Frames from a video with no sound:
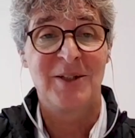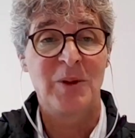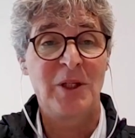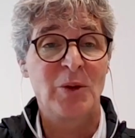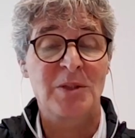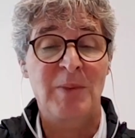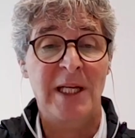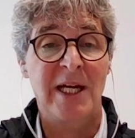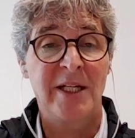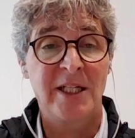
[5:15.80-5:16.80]
we used
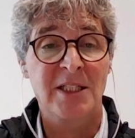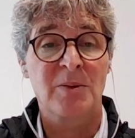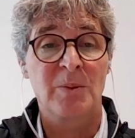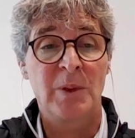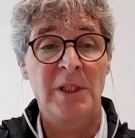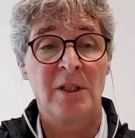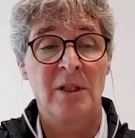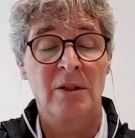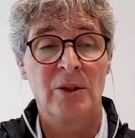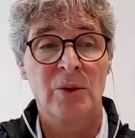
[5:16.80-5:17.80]
mechanics, we
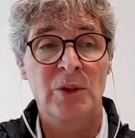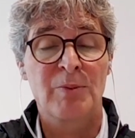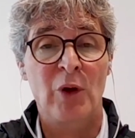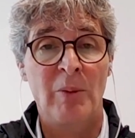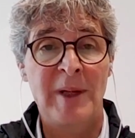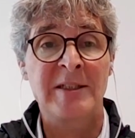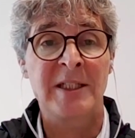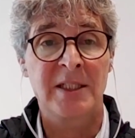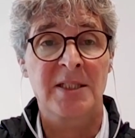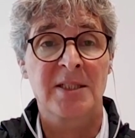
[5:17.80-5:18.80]
used
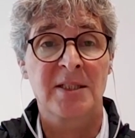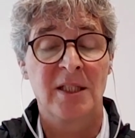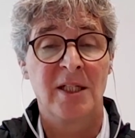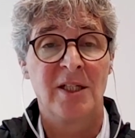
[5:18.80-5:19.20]
pneumatics,